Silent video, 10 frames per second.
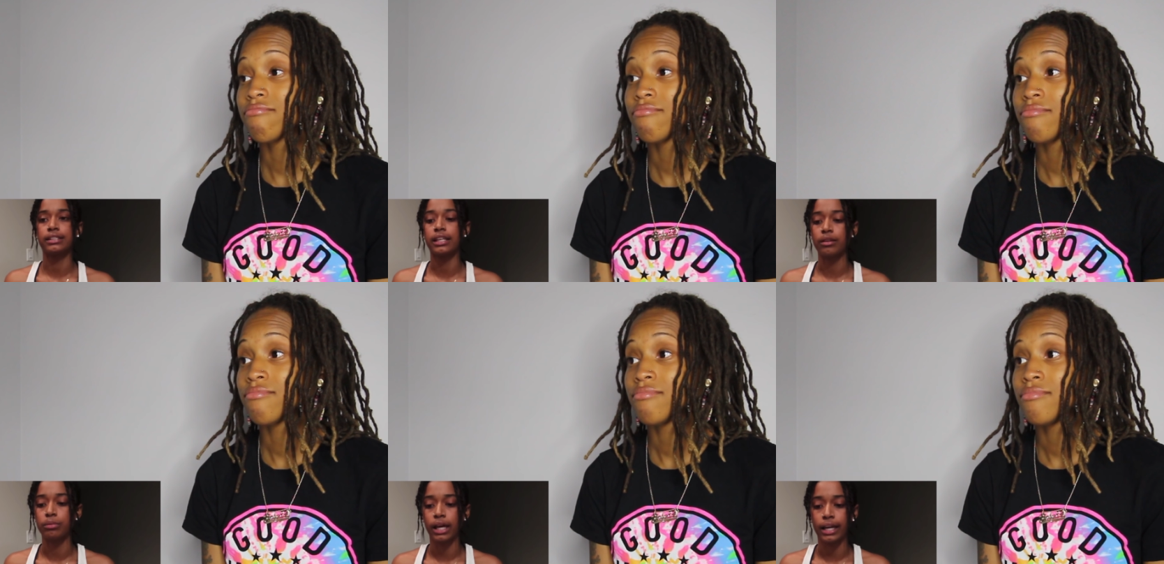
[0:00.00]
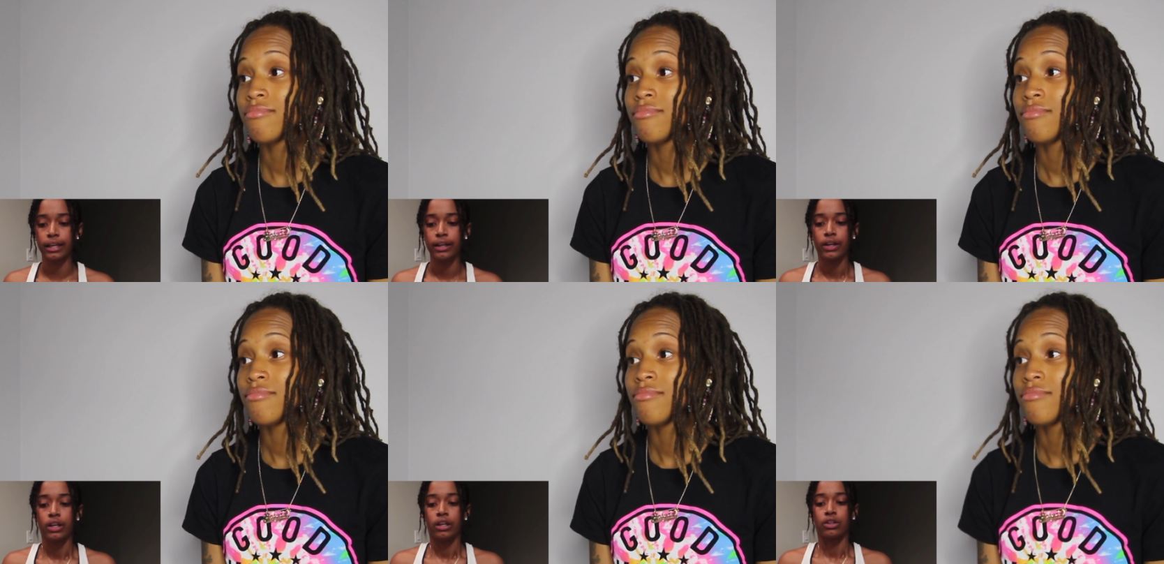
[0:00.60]
Speaker 1: seem like
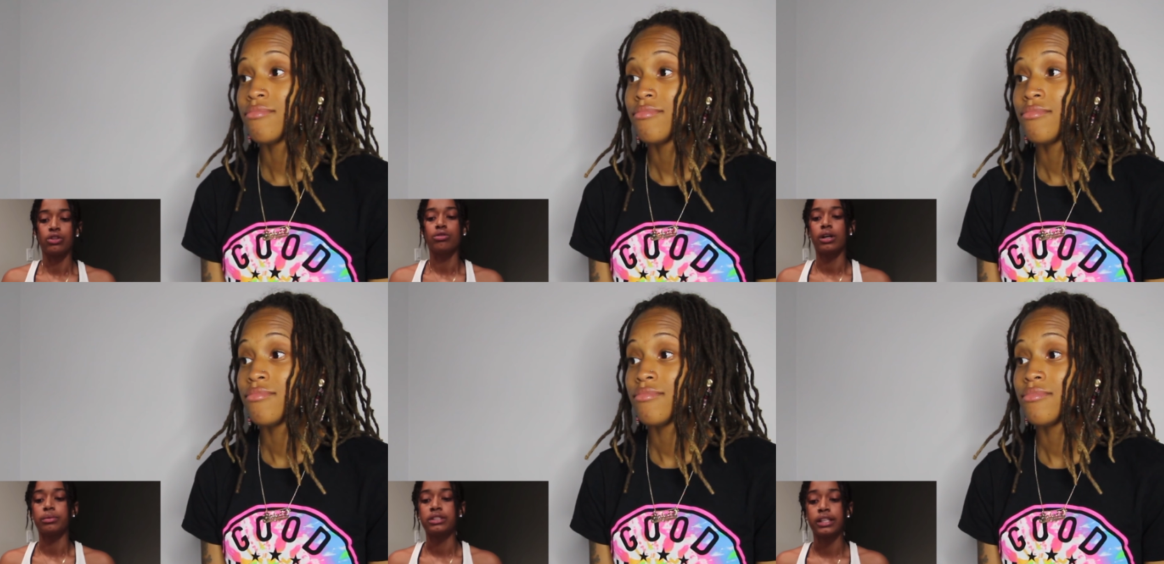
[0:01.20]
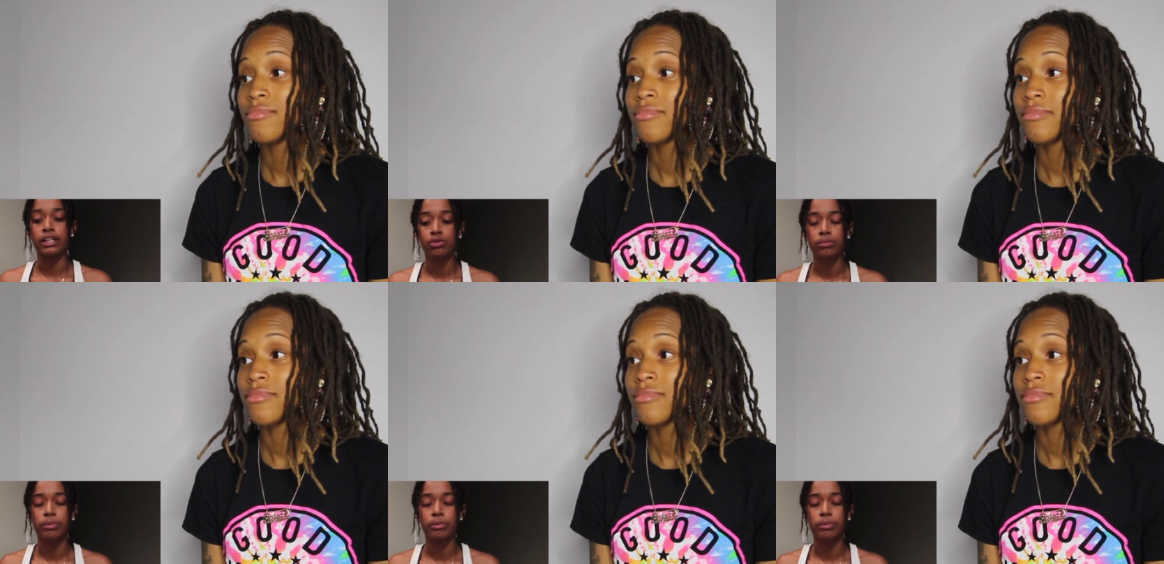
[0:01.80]
you obsessed